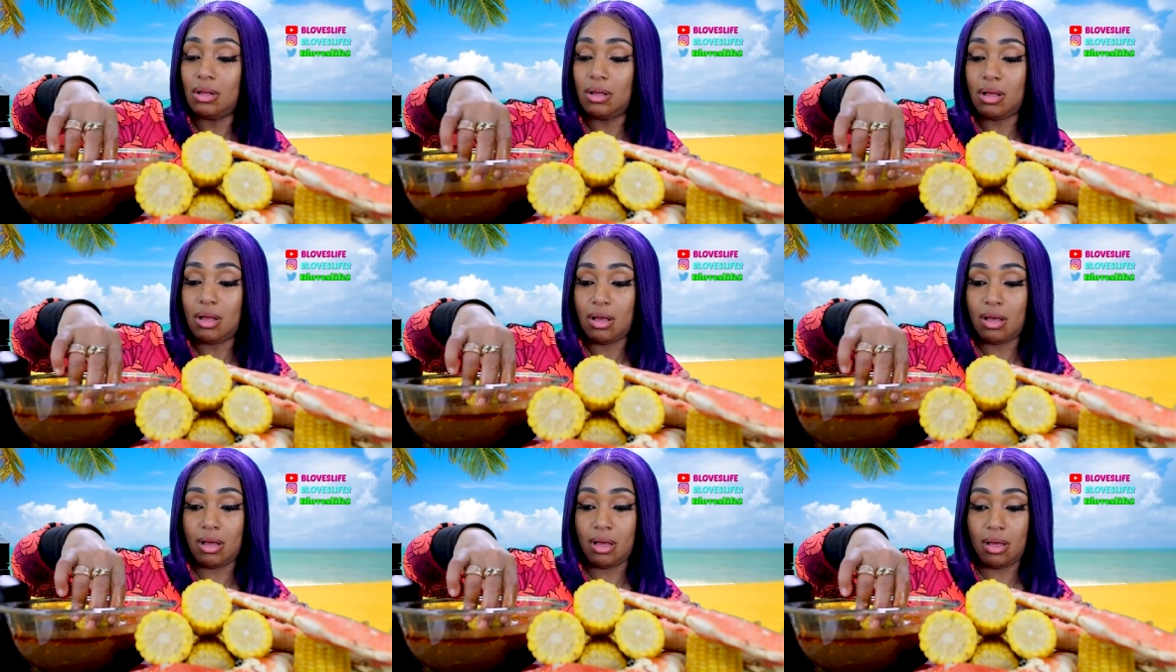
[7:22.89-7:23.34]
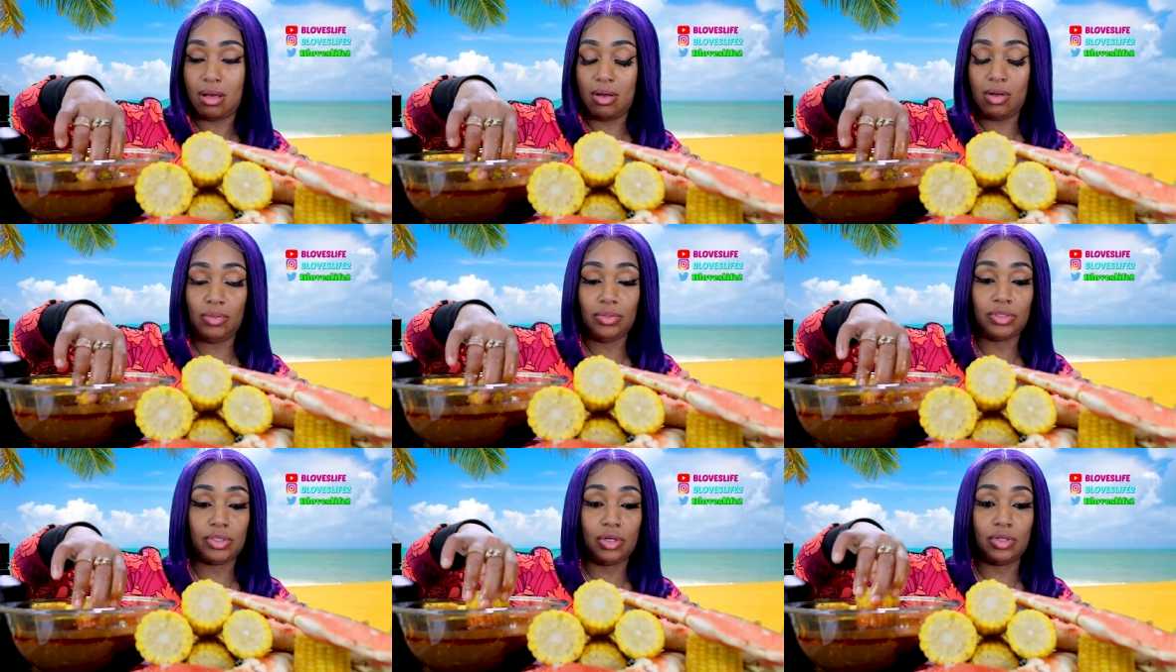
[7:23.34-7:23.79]

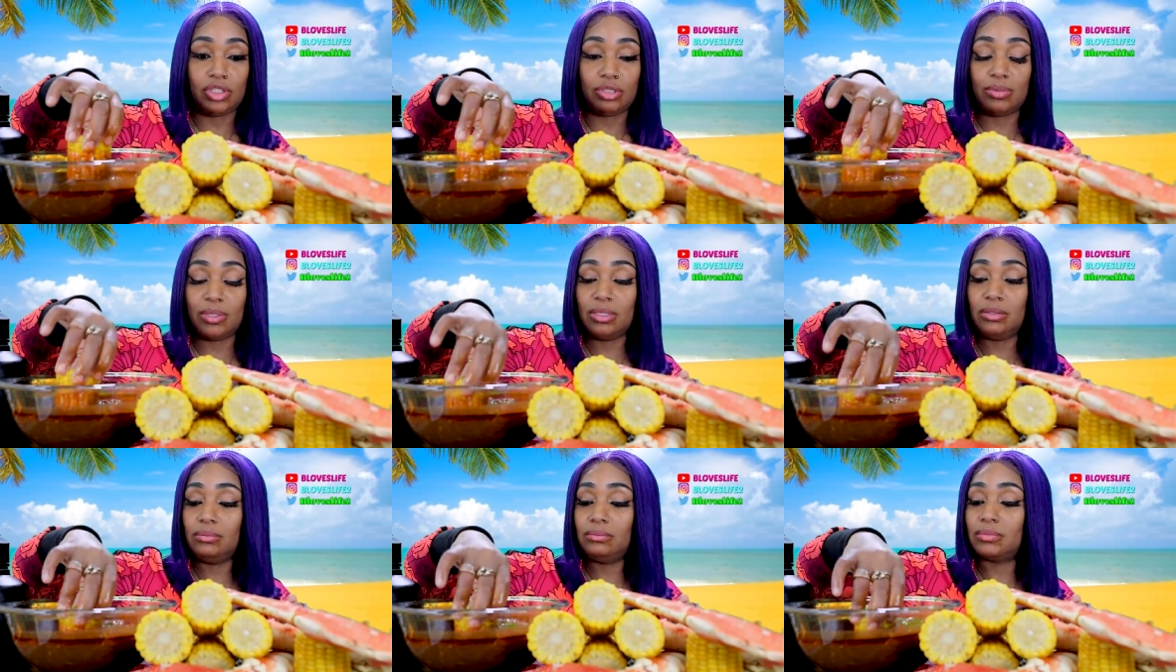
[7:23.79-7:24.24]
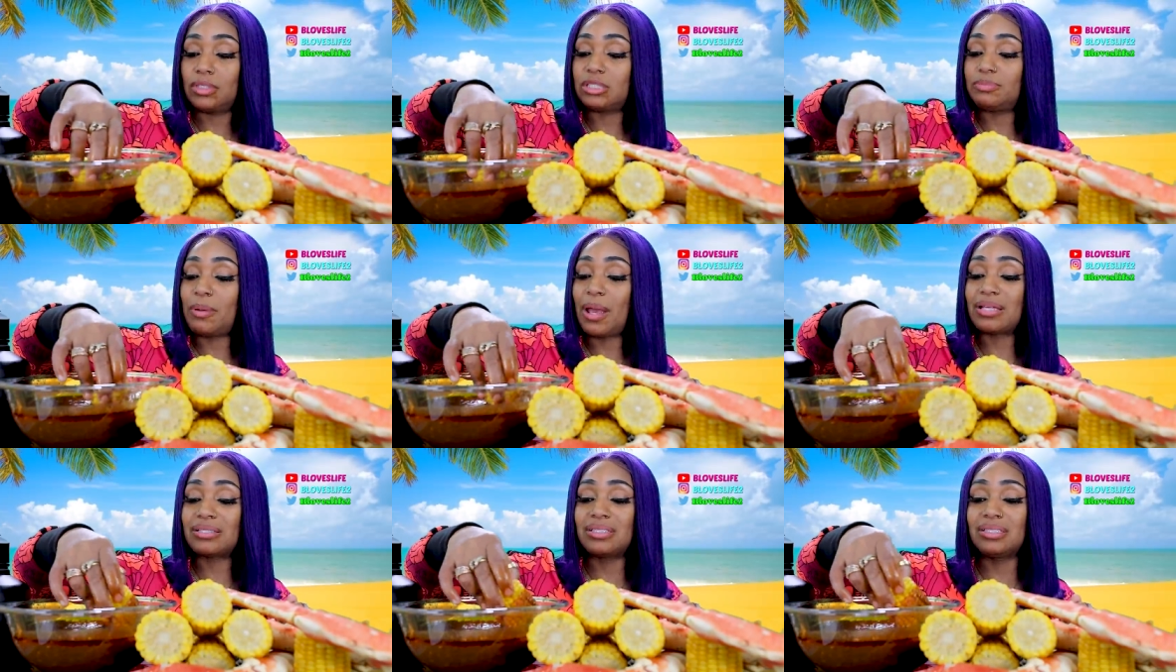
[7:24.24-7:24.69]
Uh, excuse me.
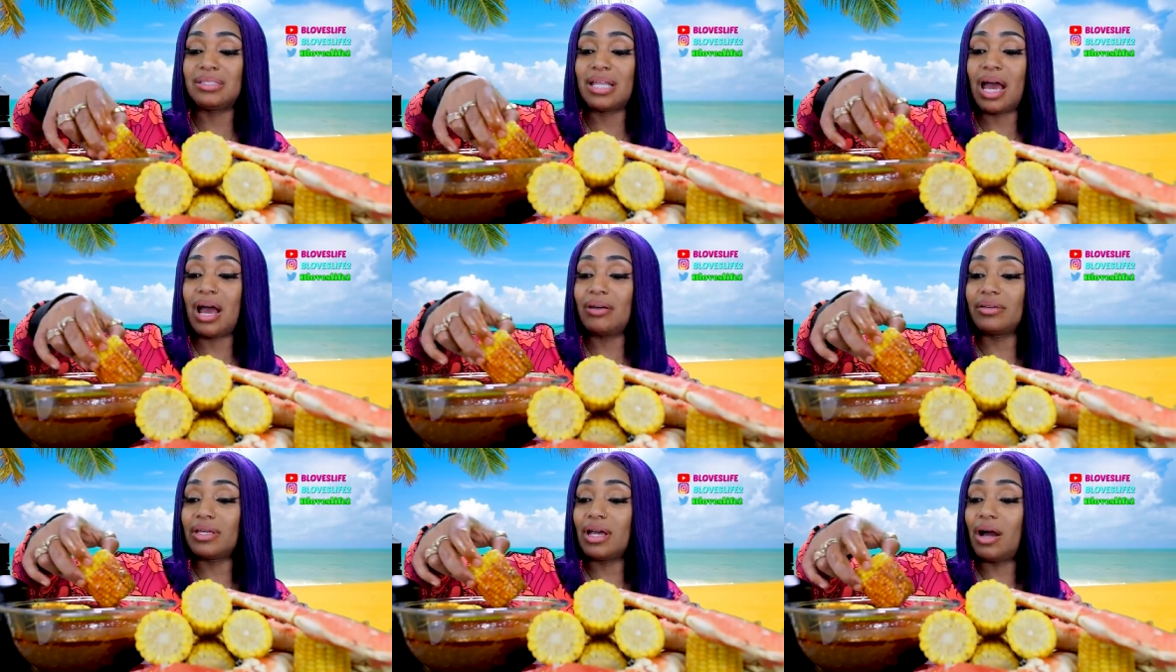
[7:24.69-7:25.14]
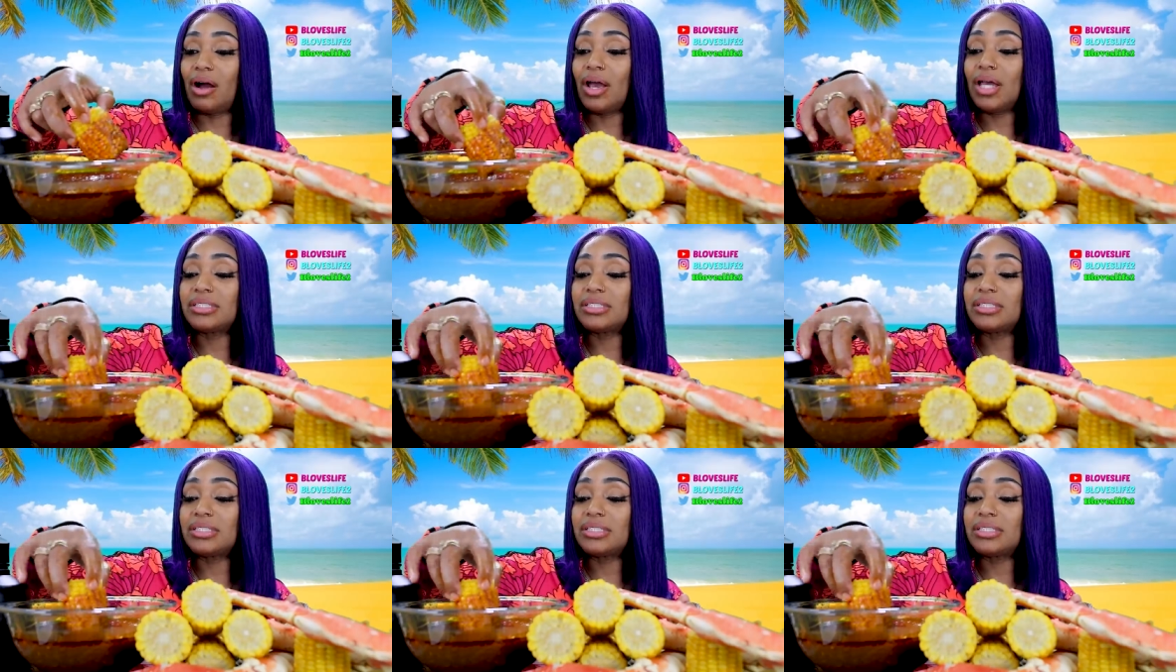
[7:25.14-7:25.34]
Especially now, y'all.